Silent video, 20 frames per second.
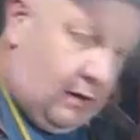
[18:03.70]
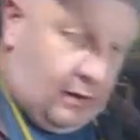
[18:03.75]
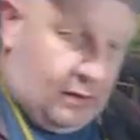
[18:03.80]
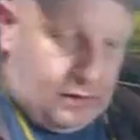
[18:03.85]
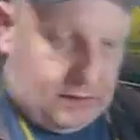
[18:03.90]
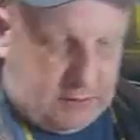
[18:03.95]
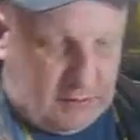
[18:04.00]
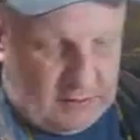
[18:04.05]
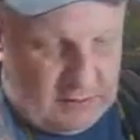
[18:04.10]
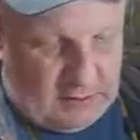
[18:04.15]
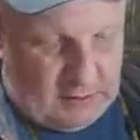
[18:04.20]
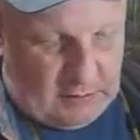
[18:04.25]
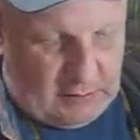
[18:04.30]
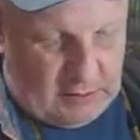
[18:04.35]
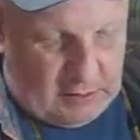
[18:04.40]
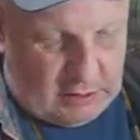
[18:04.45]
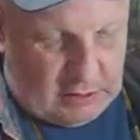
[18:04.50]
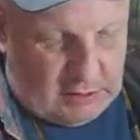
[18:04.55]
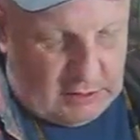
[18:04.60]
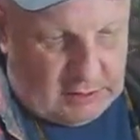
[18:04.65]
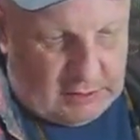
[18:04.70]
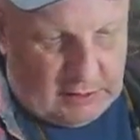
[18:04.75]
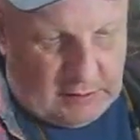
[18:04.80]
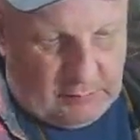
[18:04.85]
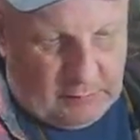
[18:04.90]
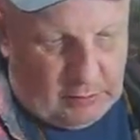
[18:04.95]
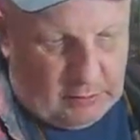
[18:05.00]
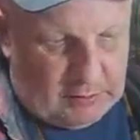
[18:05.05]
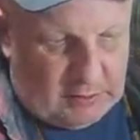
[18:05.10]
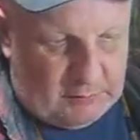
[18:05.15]
22 inches
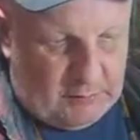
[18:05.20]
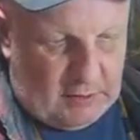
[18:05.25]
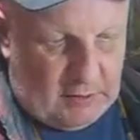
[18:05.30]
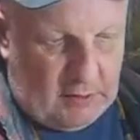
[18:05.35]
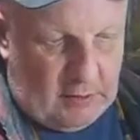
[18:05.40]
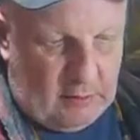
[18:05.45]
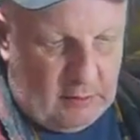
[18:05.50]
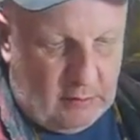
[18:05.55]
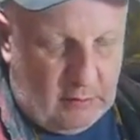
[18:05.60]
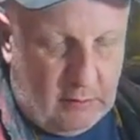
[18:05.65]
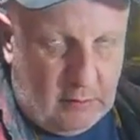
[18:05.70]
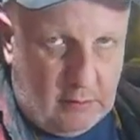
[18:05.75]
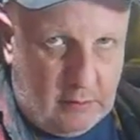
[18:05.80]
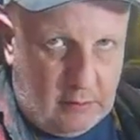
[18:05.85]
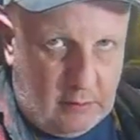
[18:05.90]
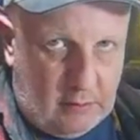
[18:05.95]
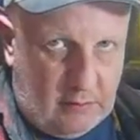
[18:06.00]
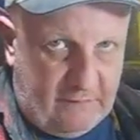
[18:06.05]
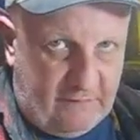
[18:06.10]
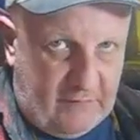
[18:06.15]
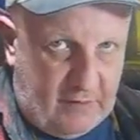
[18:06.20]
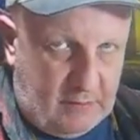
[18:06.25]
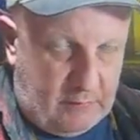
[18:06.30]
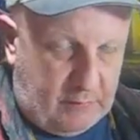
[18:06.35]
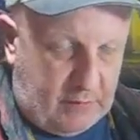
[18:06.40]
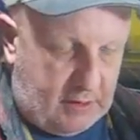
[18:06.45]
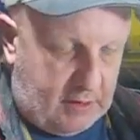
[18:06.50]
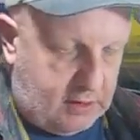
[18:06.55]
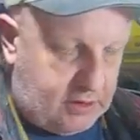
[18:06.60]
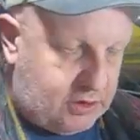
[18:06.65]
puts me the vent
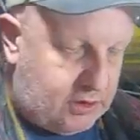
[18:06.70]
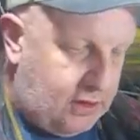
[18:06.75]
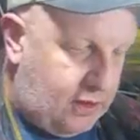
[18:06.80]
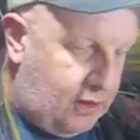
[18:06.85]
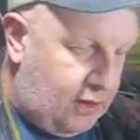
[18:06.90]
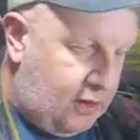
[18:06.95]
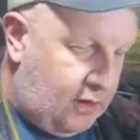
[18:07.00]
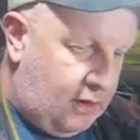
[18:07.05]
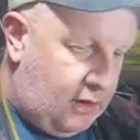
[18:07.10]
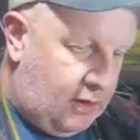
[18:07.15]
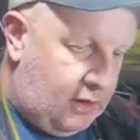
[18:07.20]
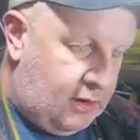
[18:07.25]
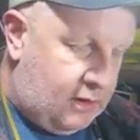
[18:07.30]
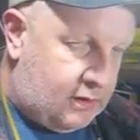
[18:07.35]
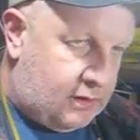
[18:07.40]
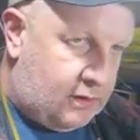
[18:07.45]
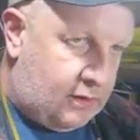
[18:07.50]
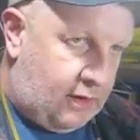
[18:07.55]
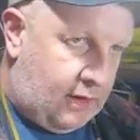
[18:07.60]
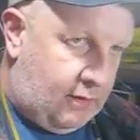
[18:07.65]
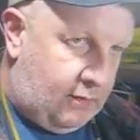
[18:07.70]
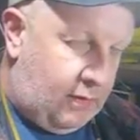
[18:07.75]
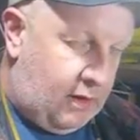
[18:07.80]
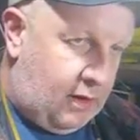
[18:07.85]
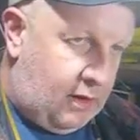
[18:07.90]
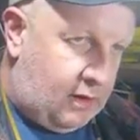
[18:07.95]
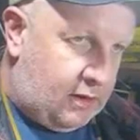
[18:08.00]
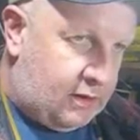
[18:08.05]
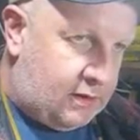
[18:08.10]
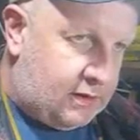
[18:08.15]
badge, so that
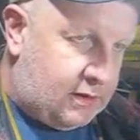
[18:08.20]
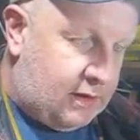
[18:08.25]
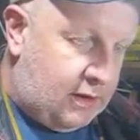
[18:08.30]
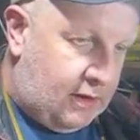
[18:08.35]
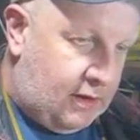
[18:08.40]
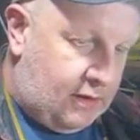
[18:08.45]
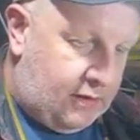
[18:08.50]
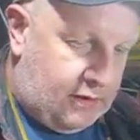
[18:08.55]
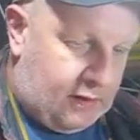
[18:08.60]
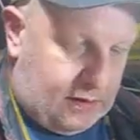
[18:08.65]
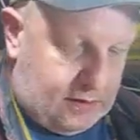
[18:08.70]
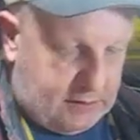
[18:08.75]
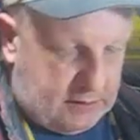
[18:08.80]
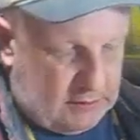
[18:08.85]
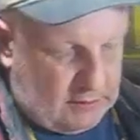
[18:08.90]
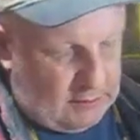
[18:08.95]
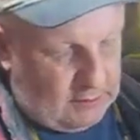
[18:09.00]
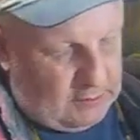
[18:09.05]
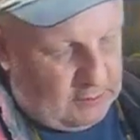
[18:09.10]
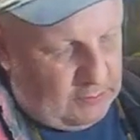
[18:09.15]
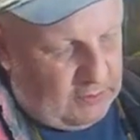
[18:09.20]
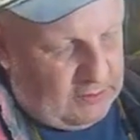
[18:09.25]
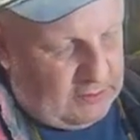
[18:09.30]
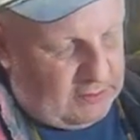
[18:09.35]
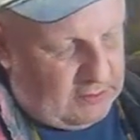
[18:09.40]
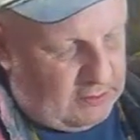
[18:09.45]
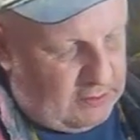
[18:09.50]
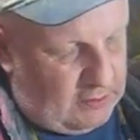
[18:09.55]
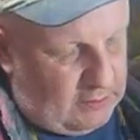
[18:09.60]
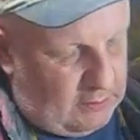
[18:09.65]
means that's
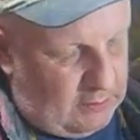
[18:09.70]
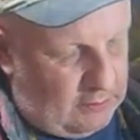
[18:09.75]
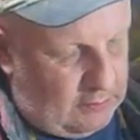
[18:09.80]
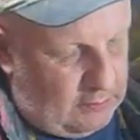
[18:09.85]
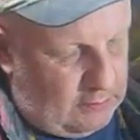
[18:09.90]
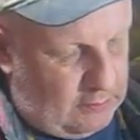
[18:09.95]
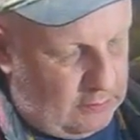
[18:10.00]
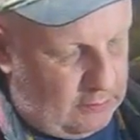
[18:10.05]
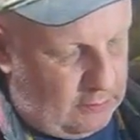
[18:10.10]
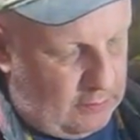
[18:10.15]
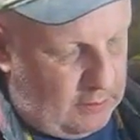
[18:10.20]
22